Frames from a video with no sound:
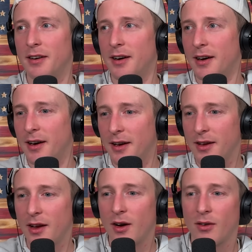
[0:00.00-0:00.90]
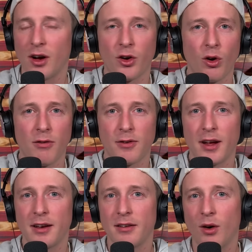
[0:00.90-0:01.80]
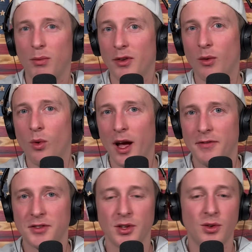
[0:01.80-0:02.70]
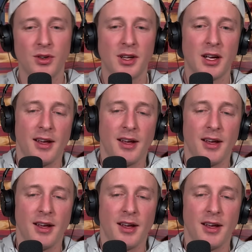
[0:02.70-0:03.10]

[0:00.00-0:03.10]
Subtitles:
a girlfriend and hopefully a wife soon.